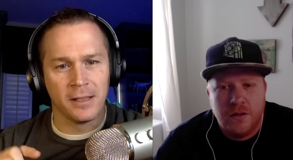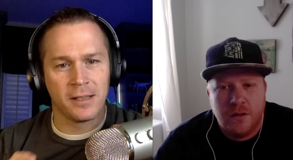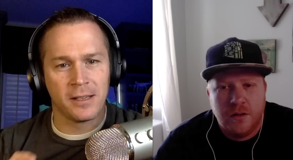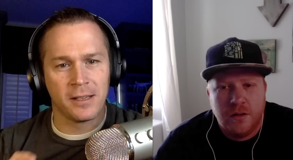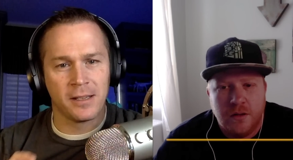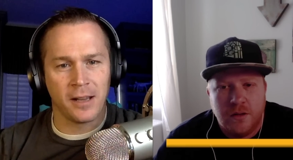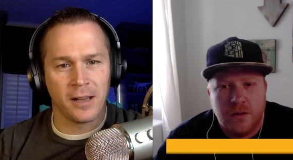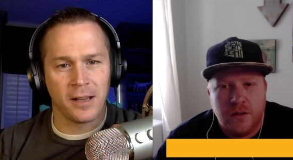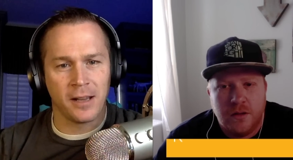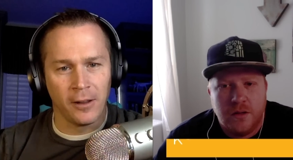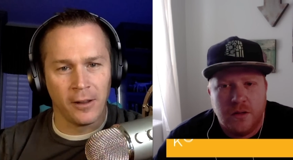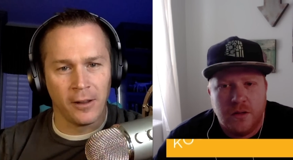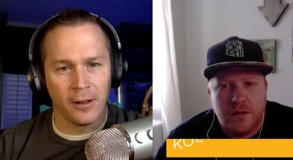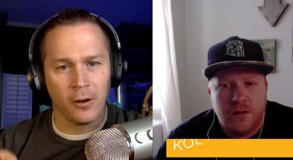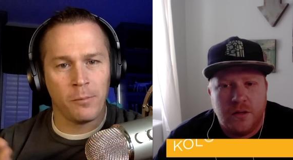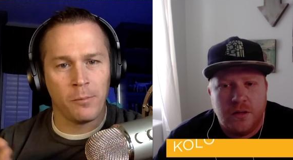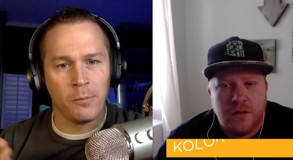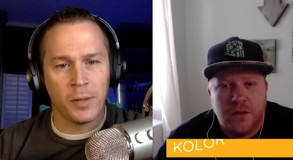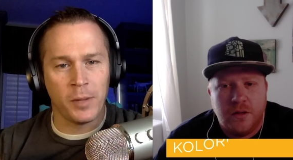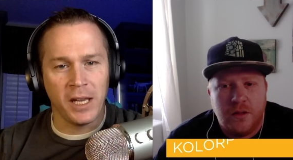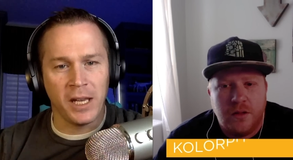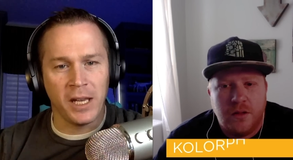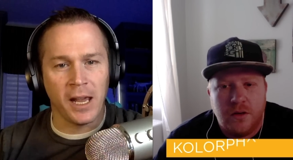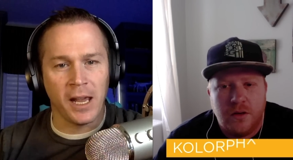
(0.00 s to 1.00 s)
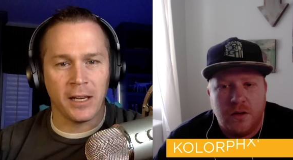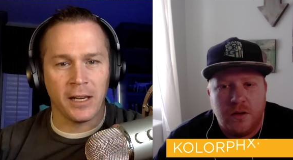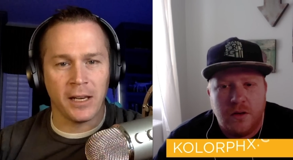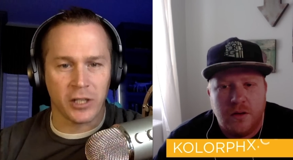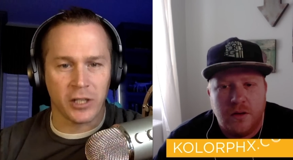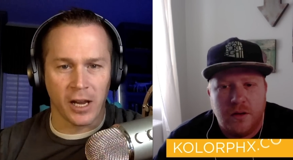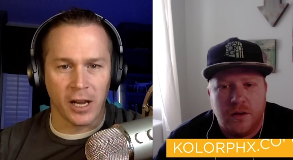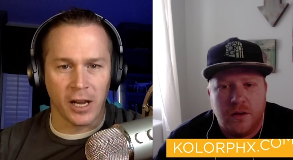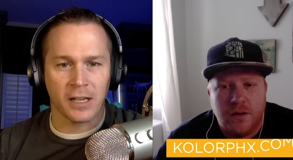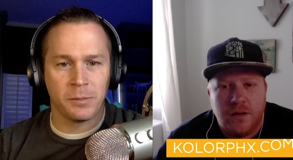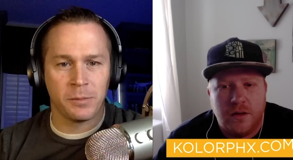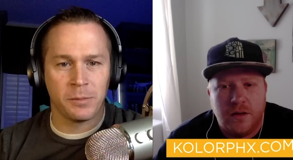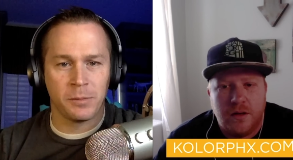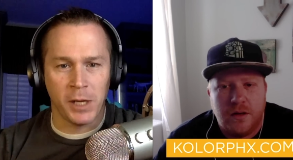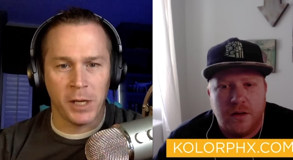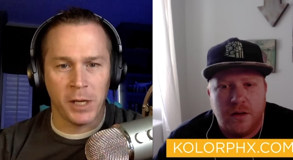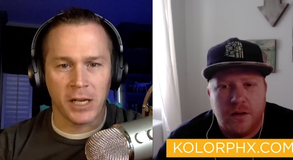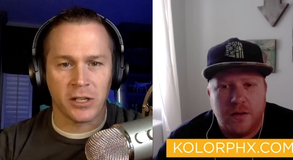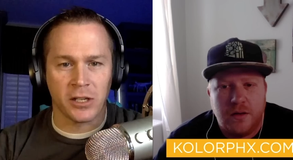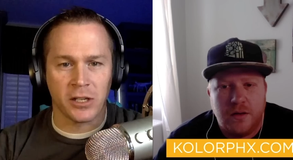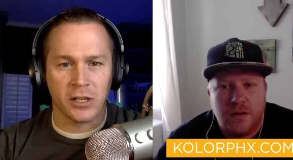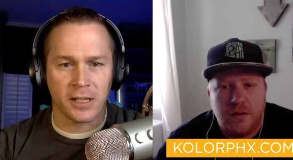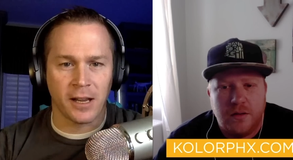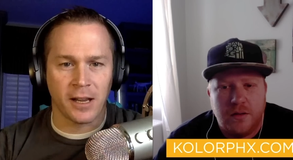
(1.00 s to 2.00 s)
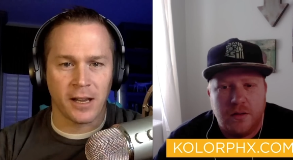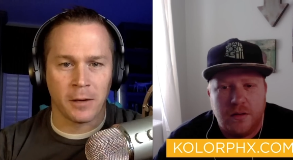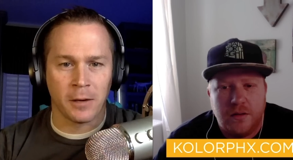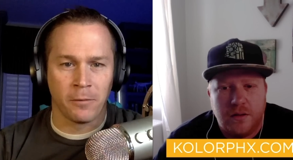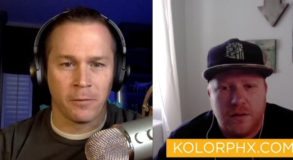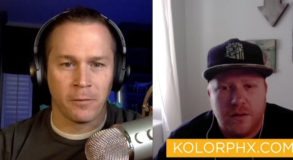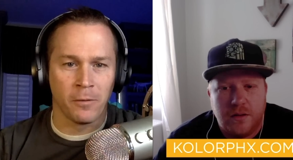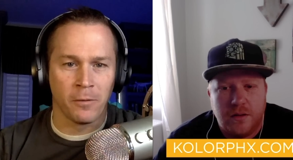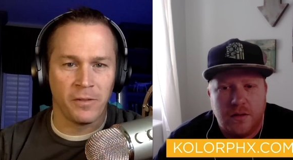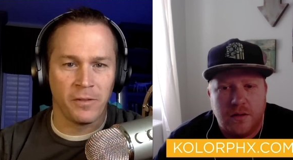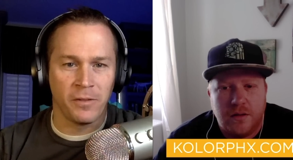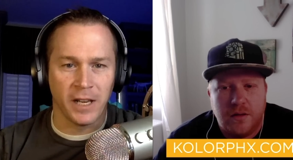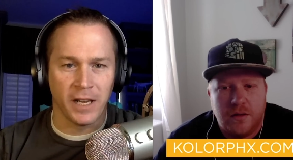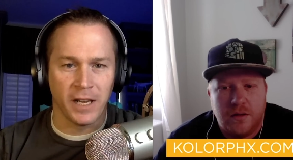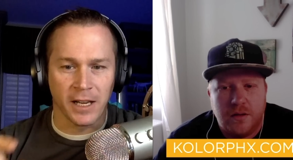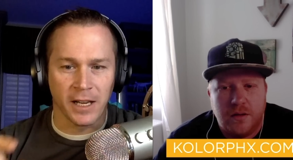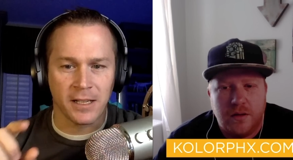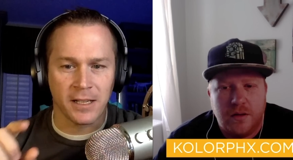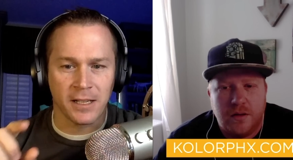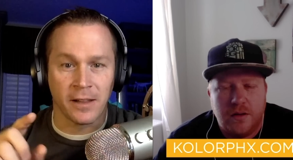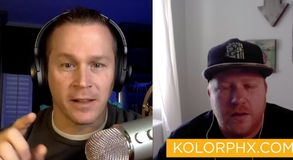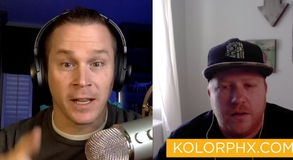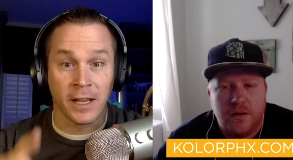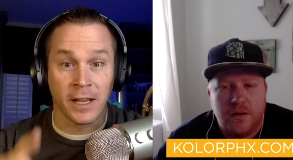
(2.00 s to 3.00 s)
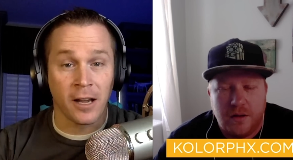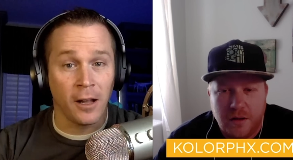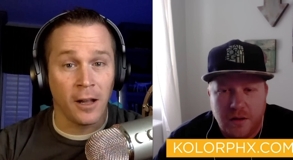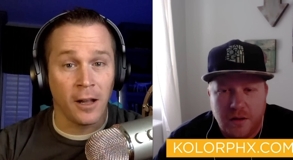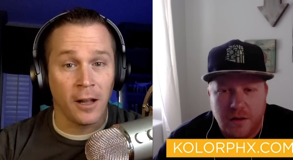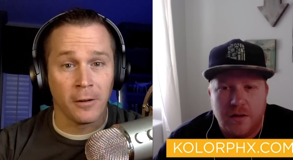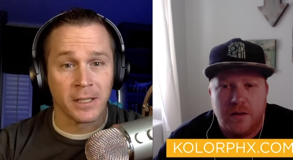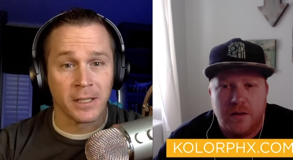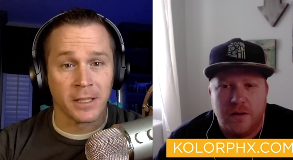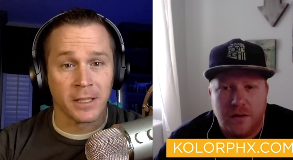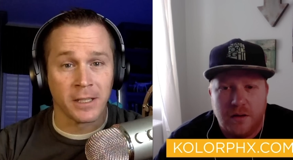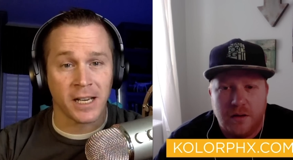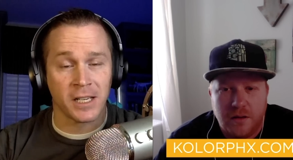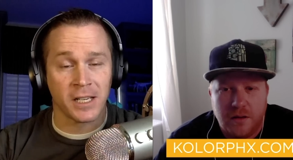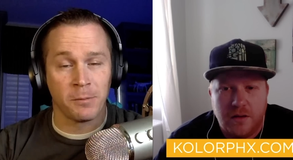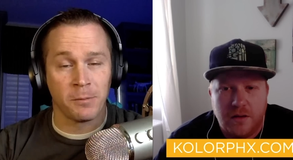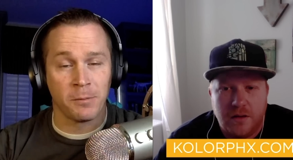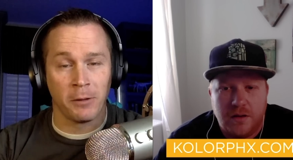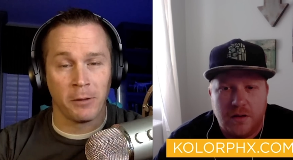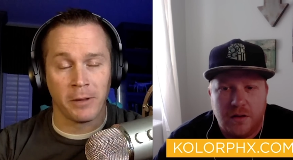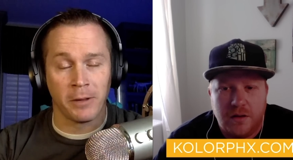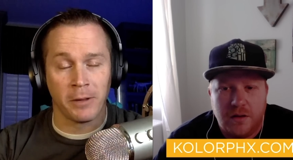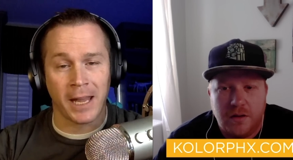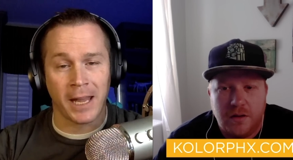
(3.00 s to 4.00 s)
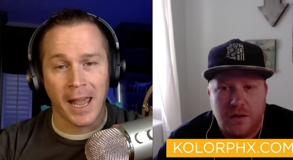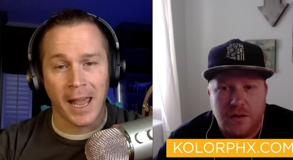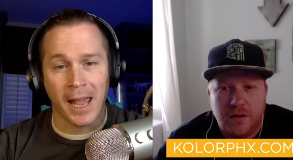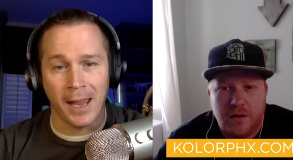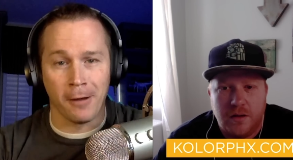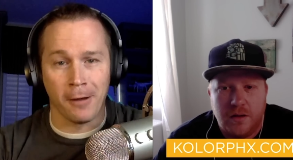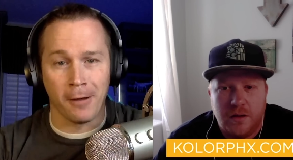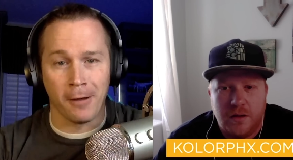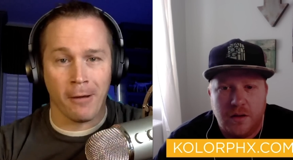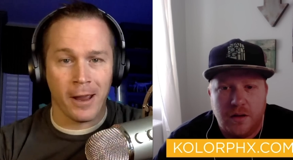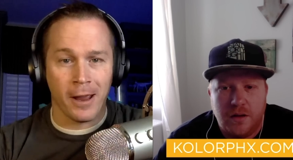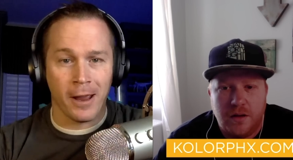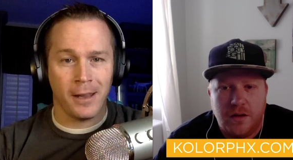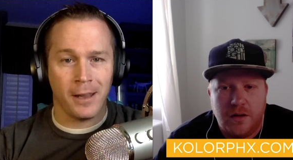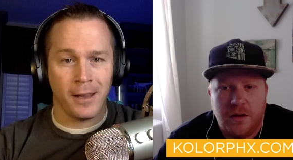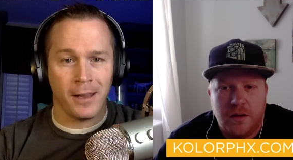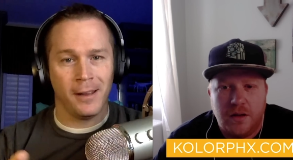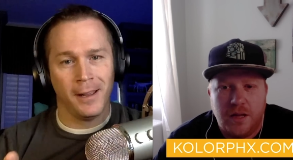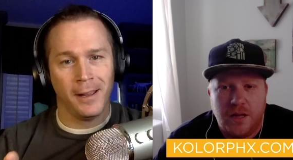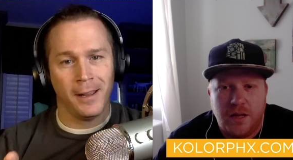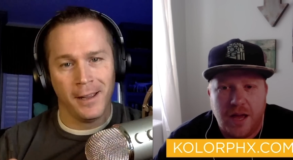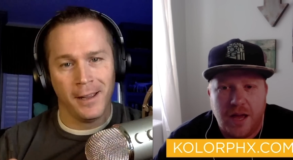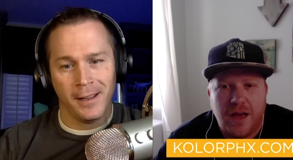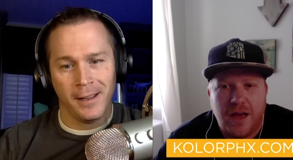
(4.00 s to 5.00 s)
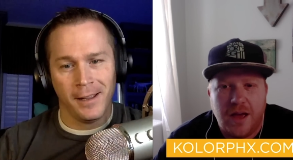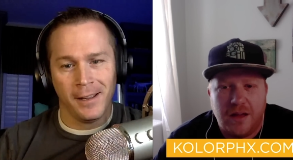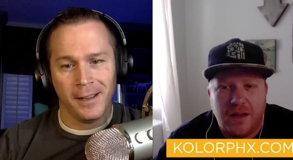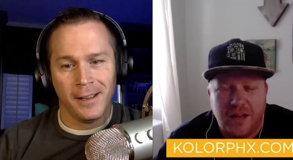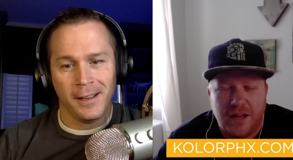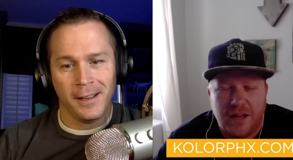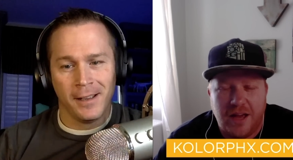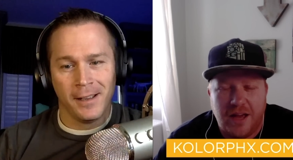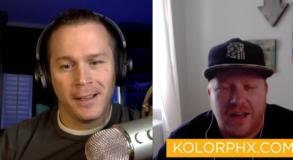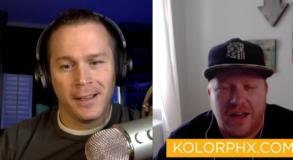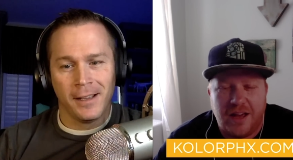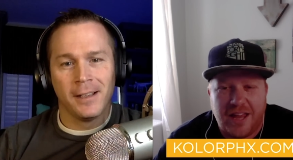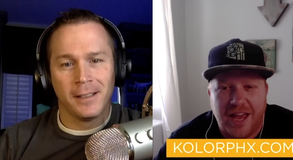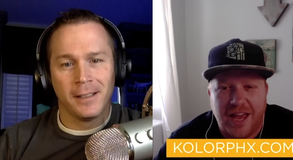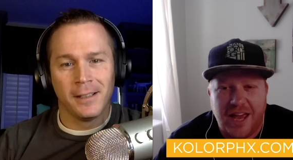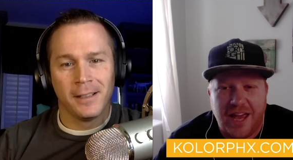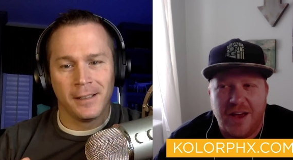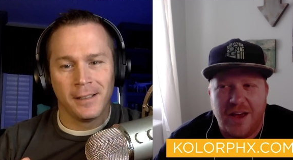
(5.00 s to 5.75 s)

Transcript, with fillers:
Speaker 1: is KolorPHX, PHX standing for Phoenix, and then Kolor is actually spelled with a K, right?
Speaker 2: Yeah, yeah,